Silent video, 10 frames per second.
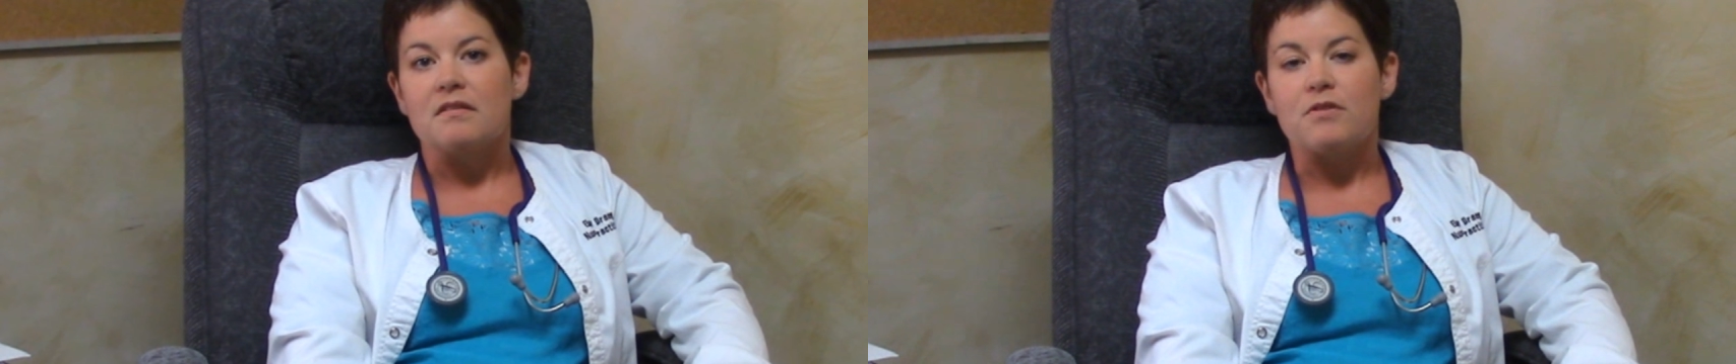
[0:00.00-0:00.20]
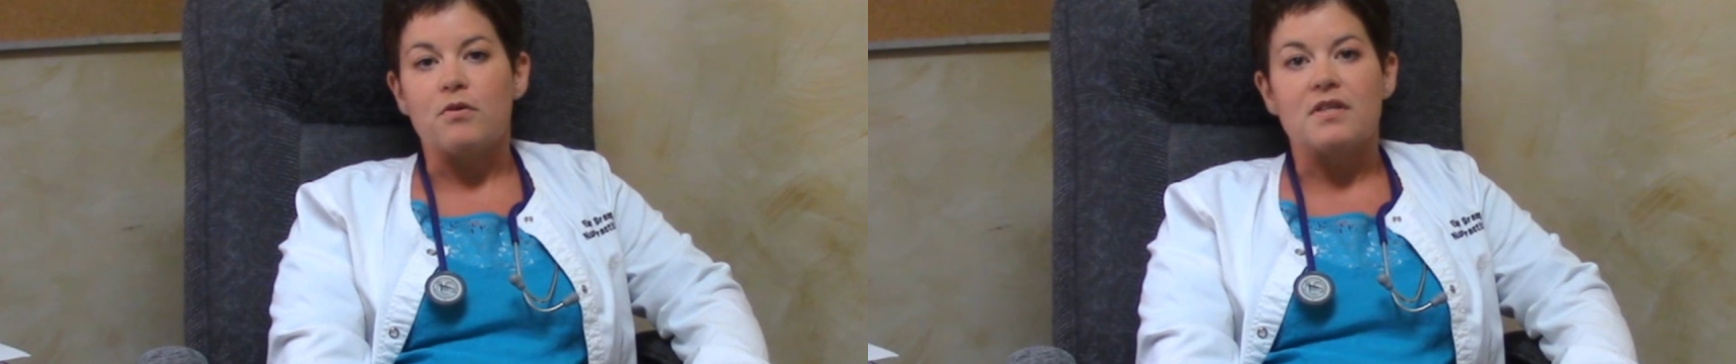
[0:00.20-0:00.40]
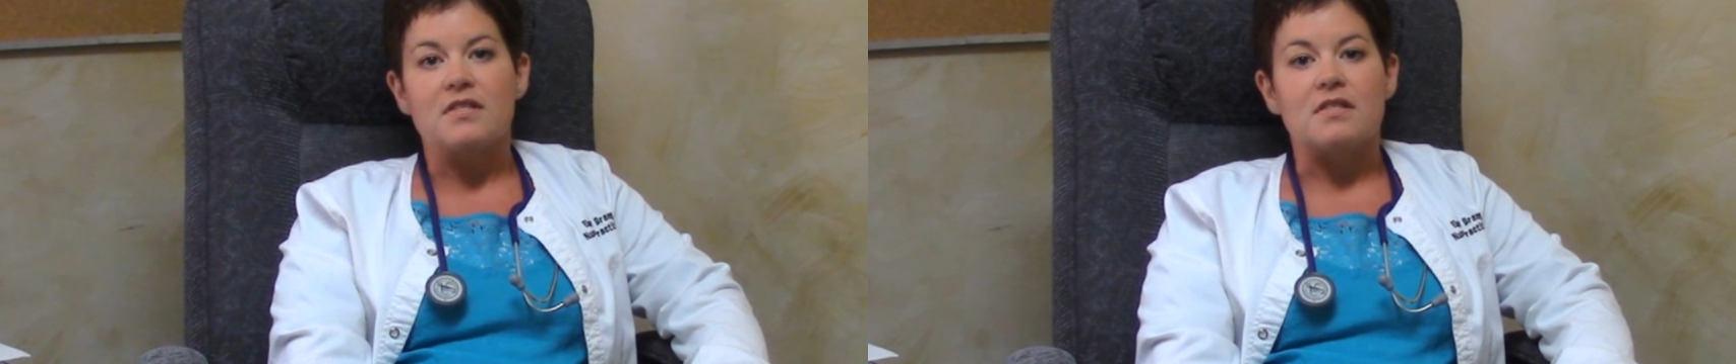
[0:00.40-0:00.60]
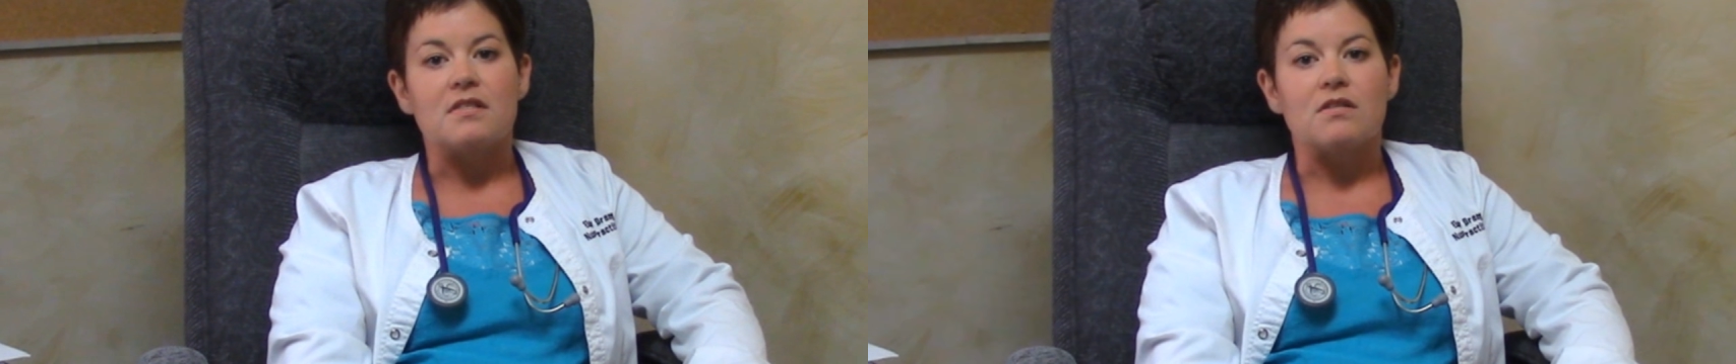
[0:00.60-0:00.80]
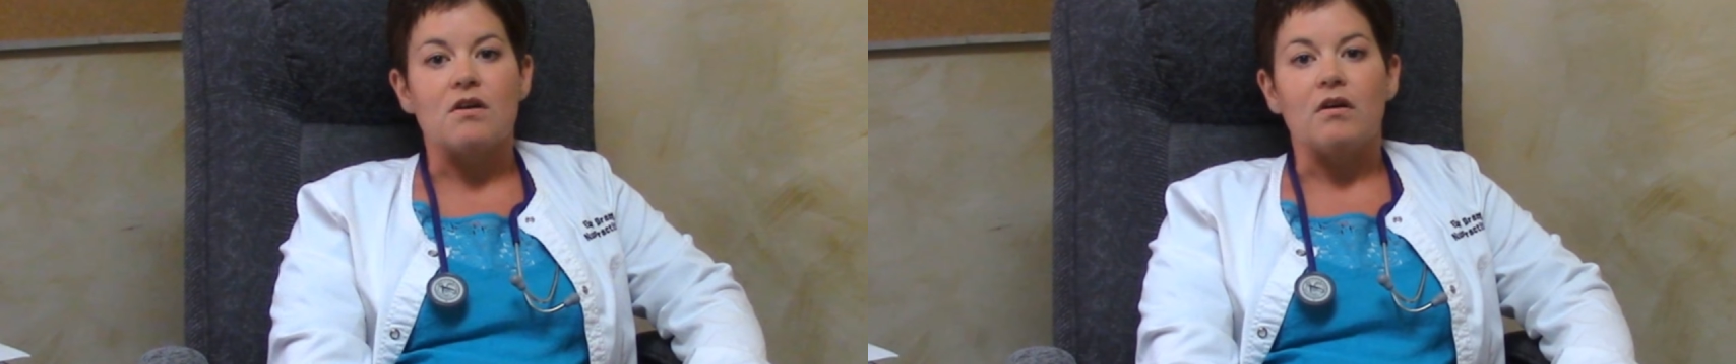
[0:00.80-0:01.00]

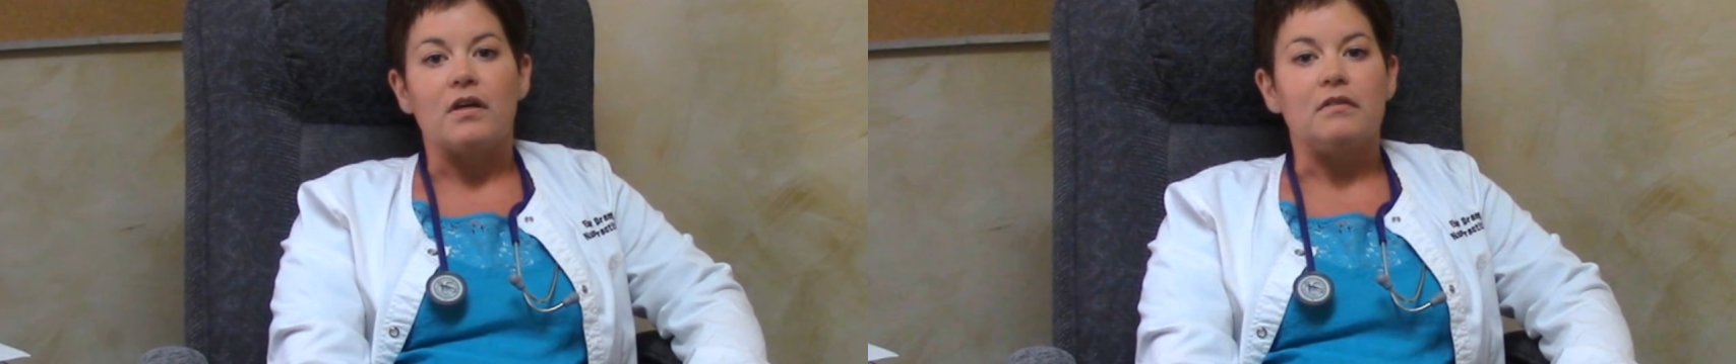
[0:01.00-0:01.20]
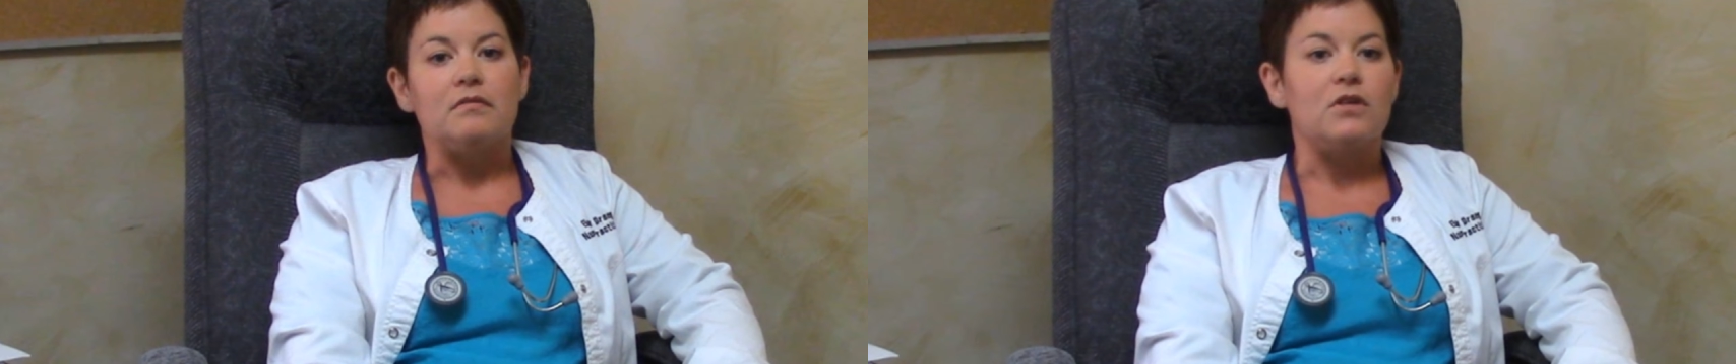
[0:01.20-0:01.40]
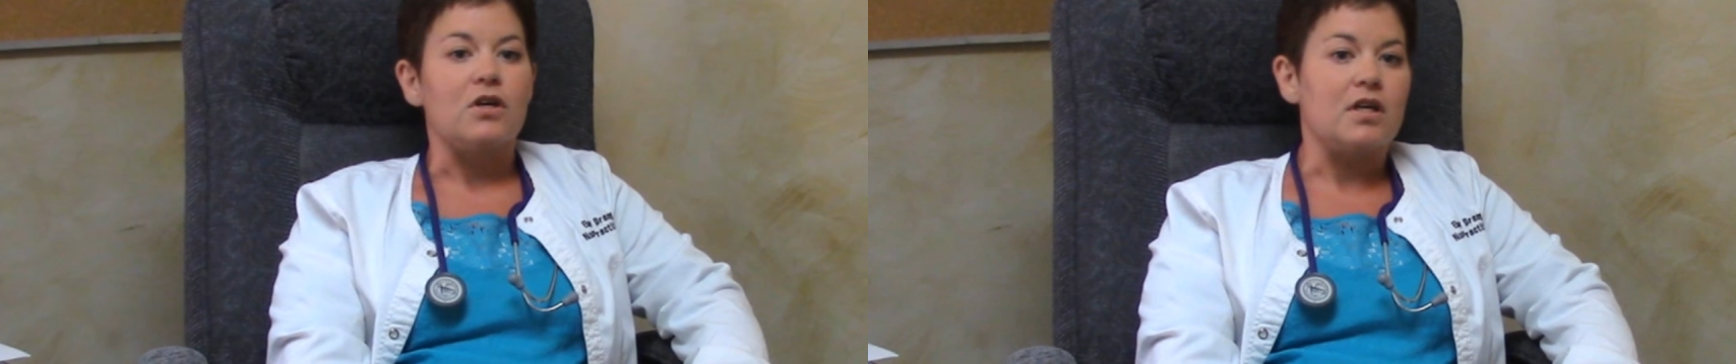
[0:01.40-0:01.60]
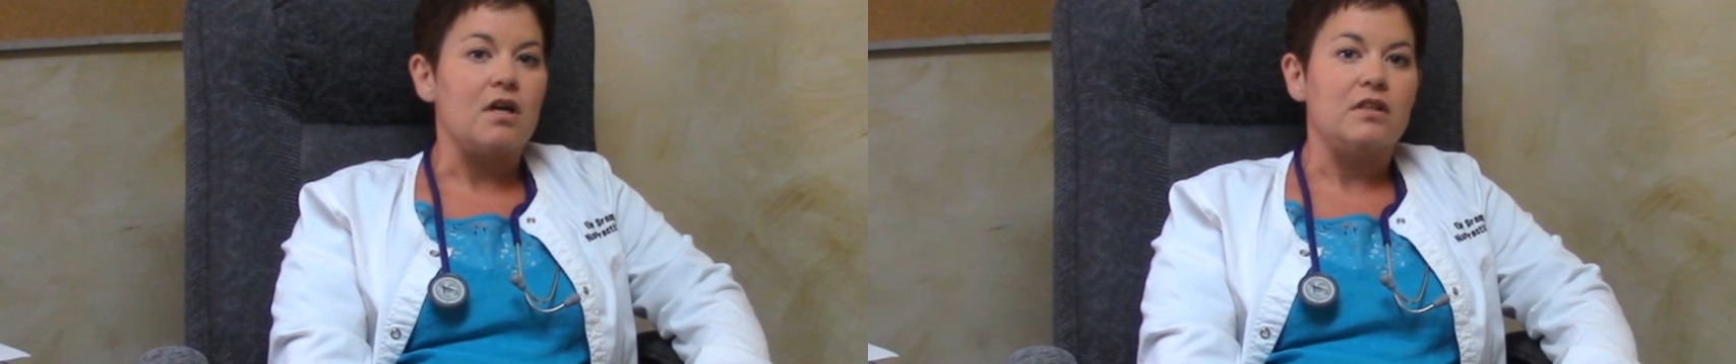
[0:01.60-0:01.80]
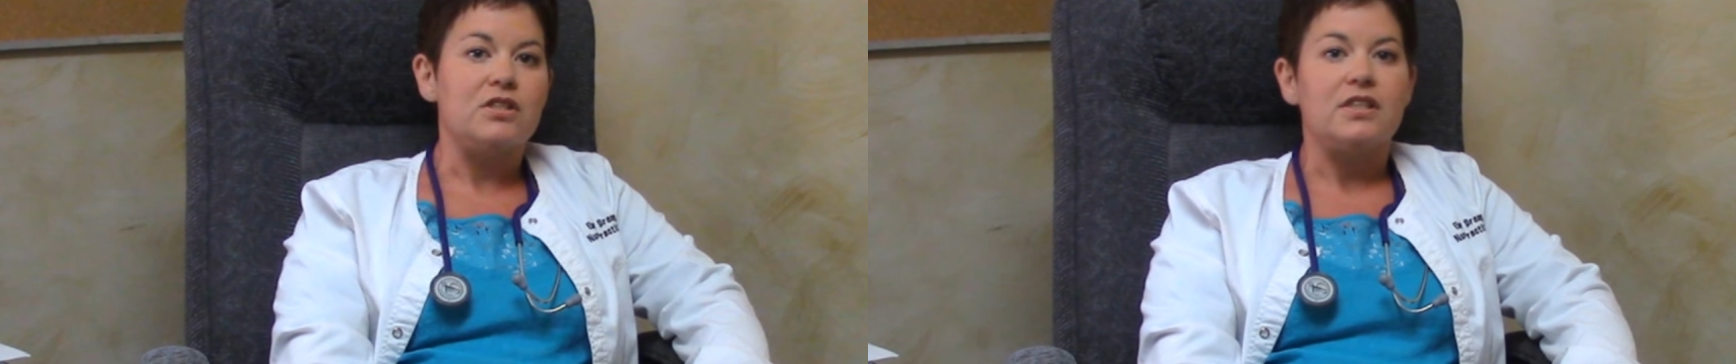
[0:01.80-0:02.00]
focuses on
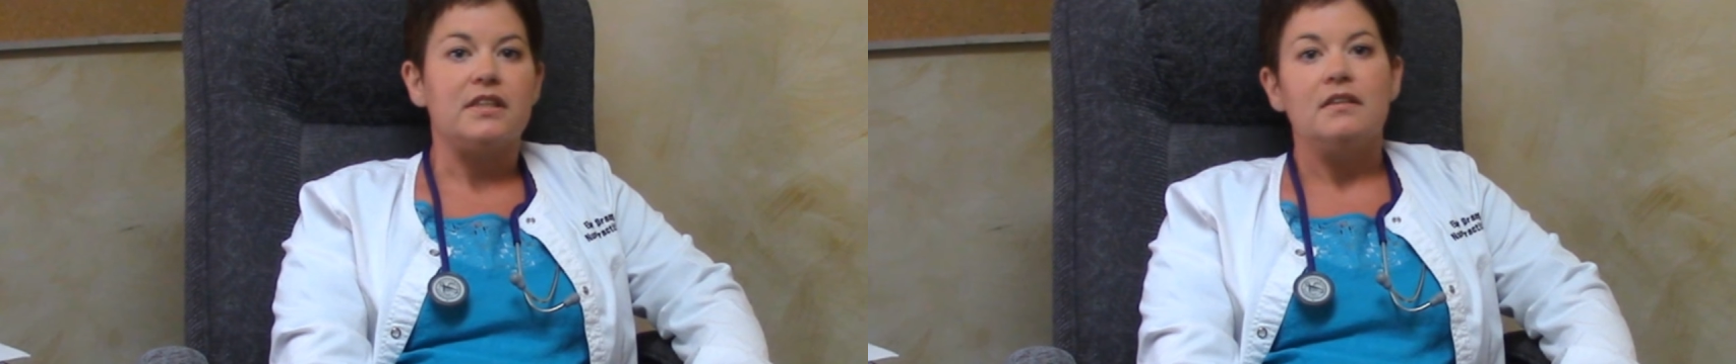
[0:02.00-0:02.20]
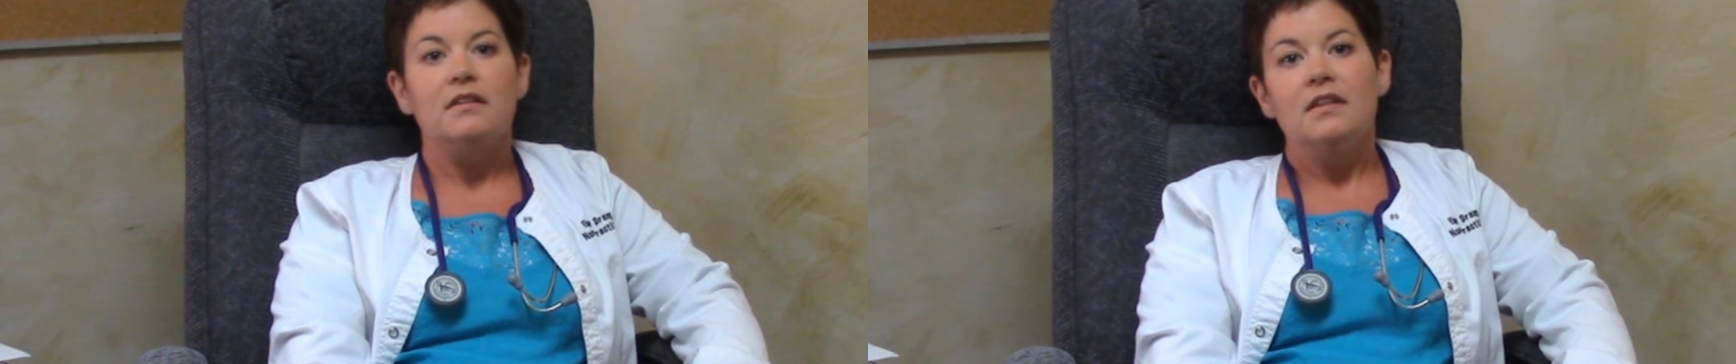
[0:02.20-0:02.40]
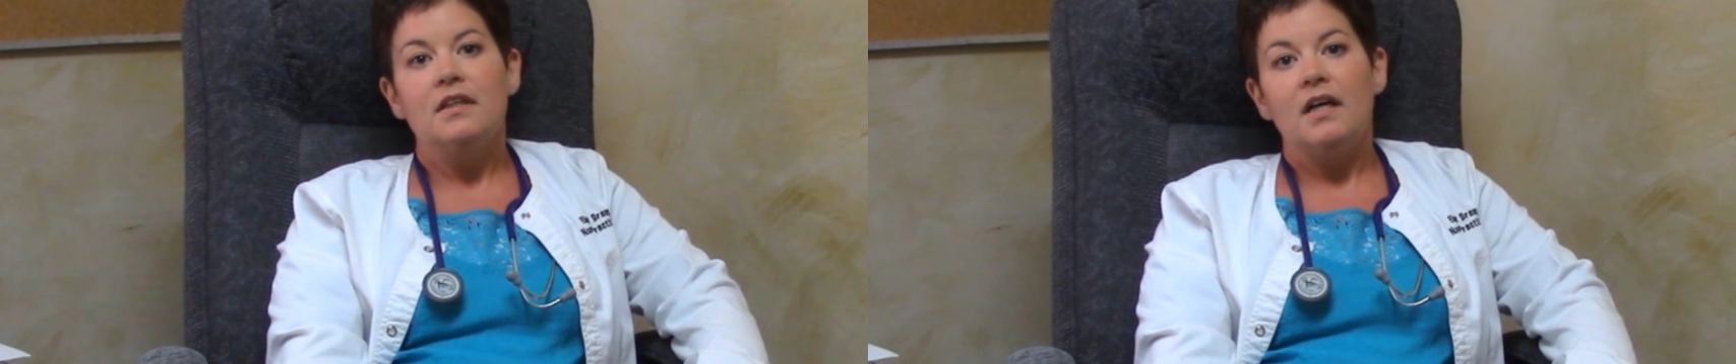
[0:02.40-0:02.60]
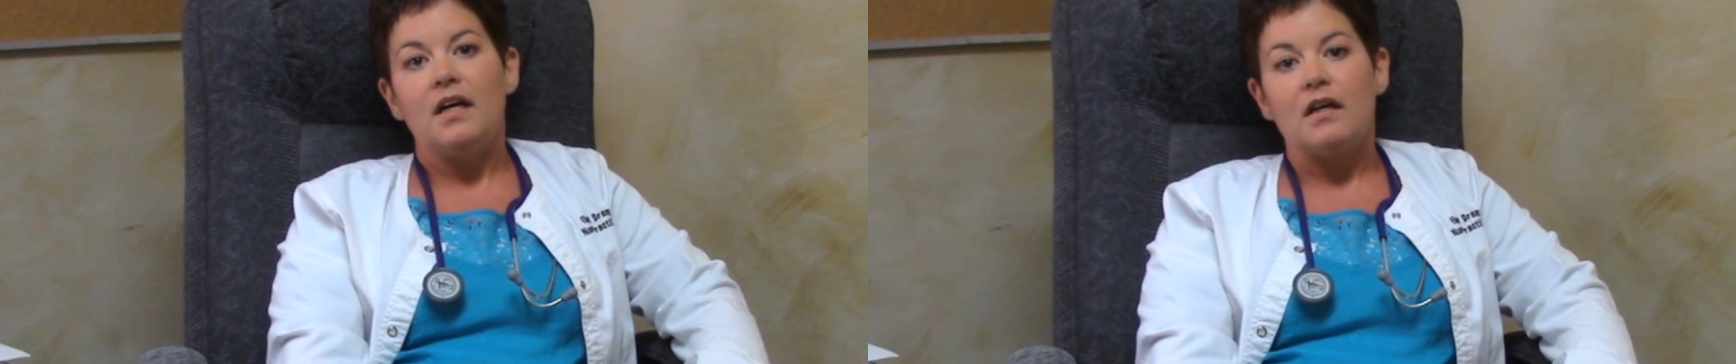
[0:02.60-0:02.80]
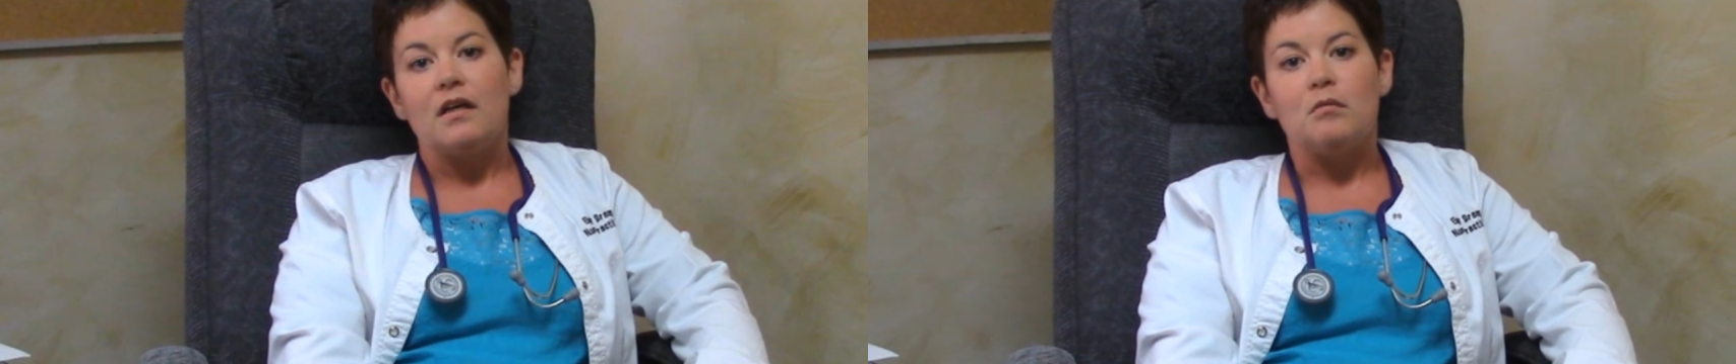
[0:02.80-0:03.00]
cardiology,
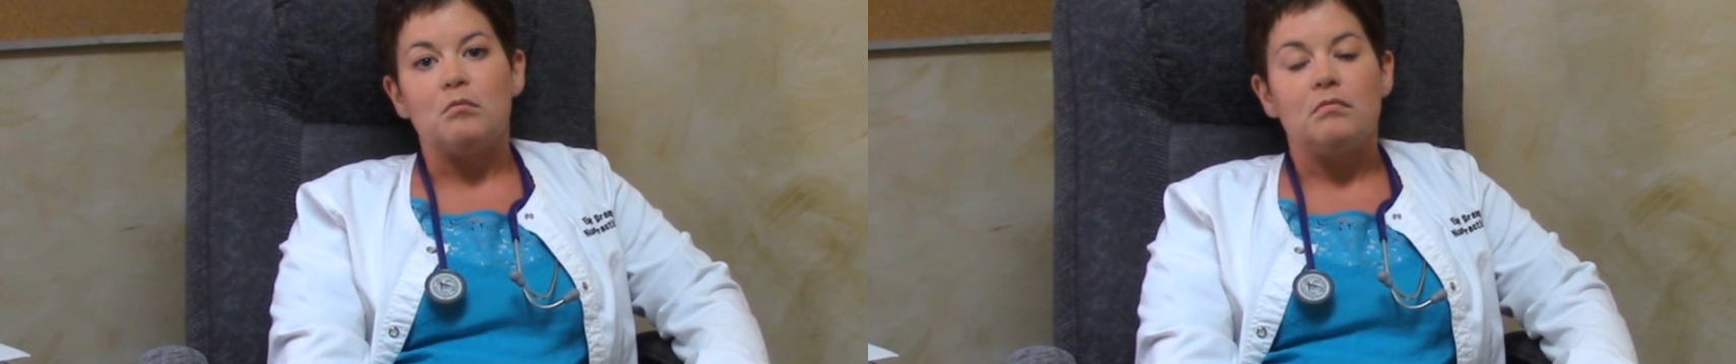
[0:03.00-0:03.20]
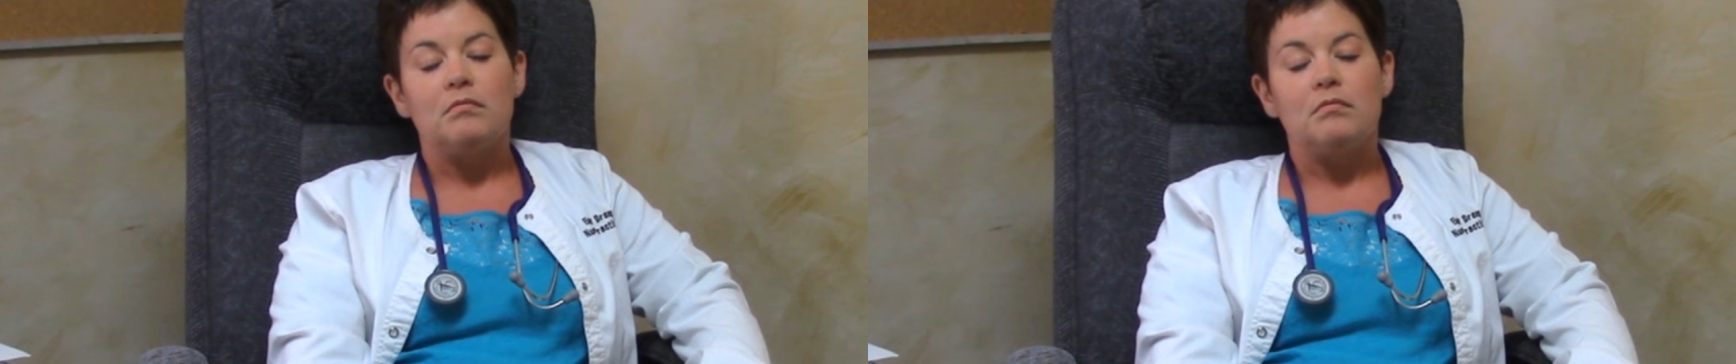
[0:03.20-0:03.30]
on